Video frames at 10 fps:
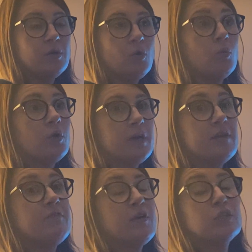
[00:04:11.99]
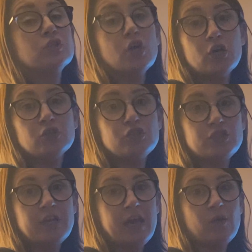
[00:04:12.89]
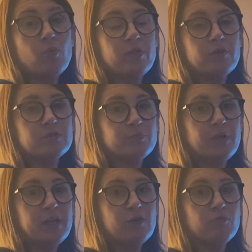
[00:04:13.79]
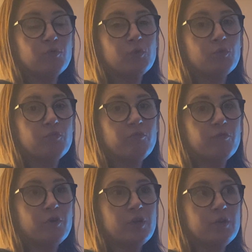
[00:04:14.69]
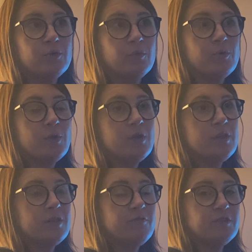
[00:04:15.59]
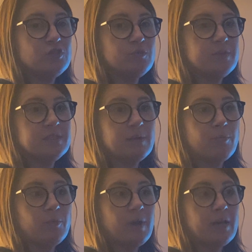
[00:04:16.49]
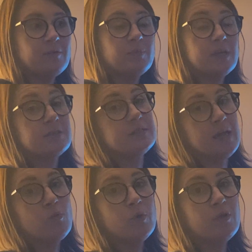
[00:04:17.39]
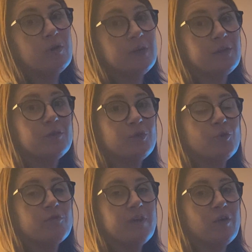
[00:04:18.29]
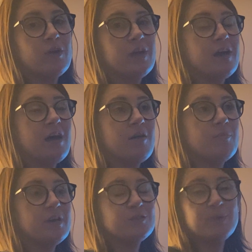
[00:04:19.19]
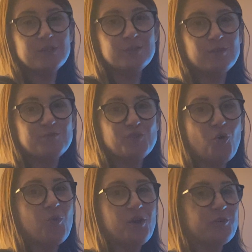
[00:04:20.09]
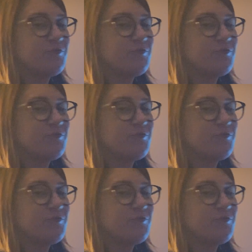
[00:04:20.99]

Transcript: or in a very large tank where there's plenty of room for, the fish to be separated, because they will kill your very expensive saltwater